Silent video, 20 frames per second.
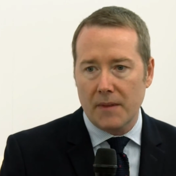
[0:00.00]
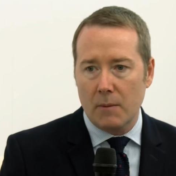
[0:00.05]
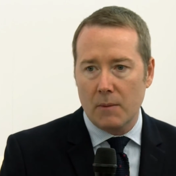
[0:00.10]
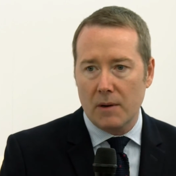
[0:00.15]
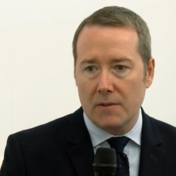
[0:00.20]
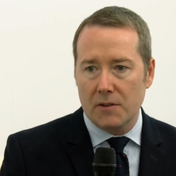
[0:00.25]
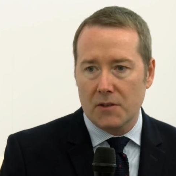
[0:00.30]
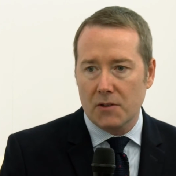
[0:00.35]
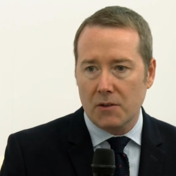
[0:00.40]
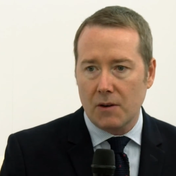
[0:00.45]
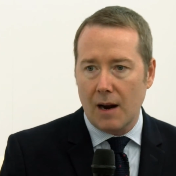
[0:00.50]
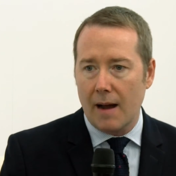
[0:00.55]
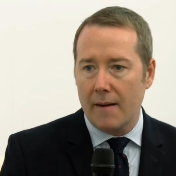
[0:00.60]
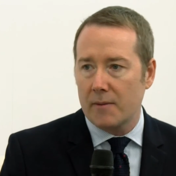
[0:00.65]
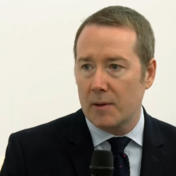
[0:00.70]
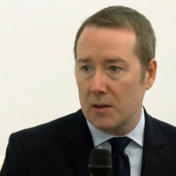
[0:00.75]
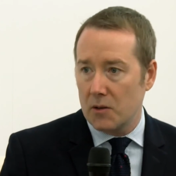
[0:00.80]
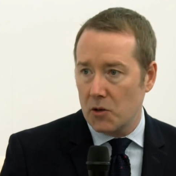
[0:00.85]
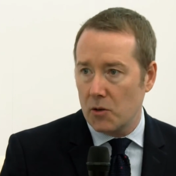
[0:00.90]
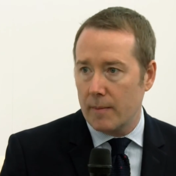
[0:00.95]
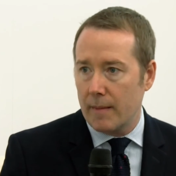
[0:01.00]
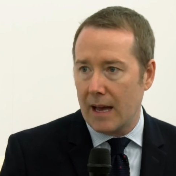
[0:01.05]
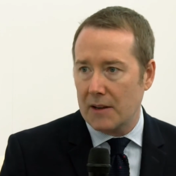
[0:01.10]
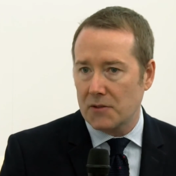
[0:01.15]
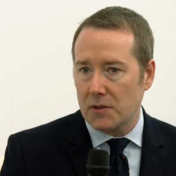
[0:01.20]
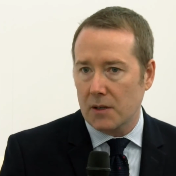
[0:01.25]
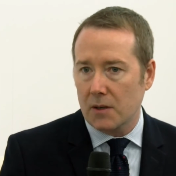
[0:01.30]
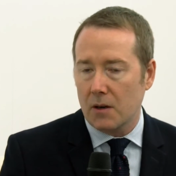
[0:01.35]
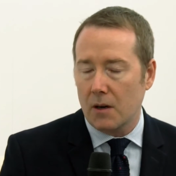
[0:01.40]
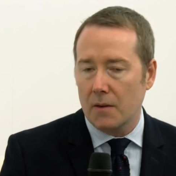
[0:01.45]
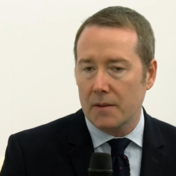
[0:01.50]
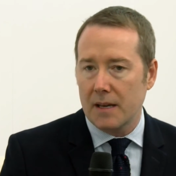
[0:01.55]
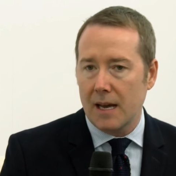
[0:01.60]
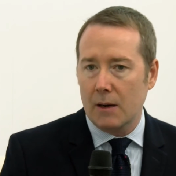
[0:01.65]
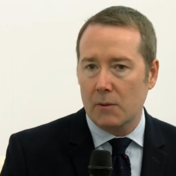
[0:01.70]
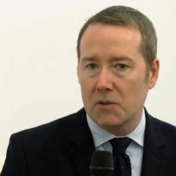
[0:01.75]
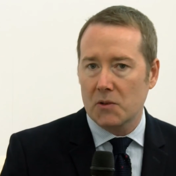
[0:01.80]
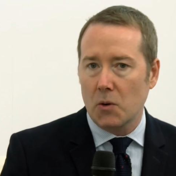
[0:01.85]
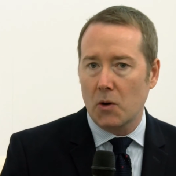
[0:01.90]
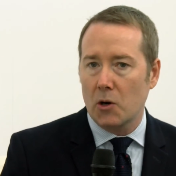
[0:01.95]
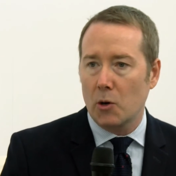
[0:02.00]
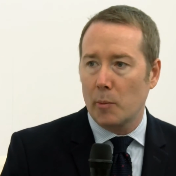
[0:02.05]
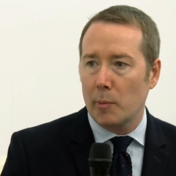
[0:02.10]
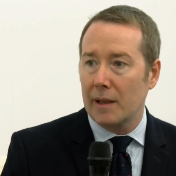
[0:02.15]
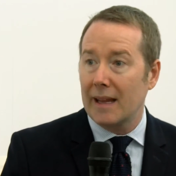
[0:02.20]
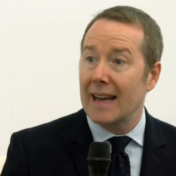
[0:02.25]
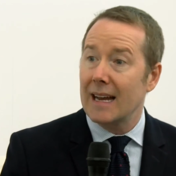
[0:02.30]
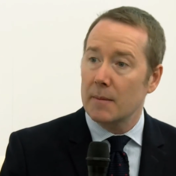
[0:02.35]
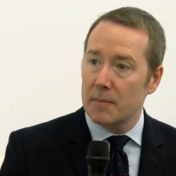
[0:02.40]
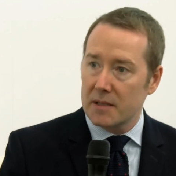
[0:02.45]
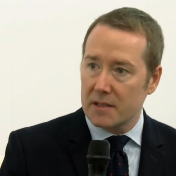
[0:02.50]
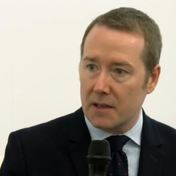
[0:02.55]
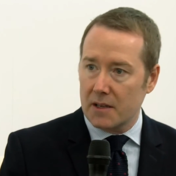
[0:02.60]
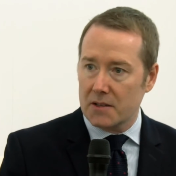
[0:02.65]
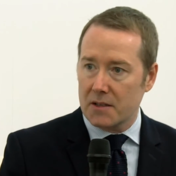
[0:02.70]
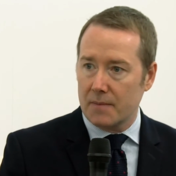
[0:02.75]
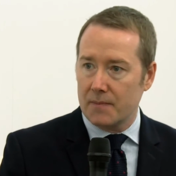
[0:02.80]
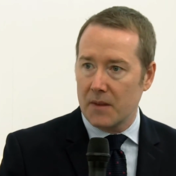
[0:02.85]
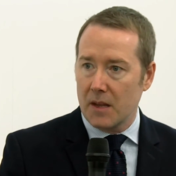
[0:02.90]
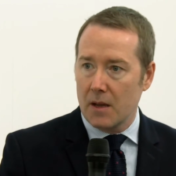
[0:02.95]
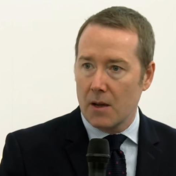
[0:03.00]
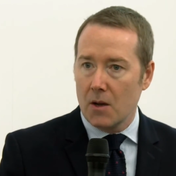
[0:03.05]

and we've described a new metric called the equatorial plane position,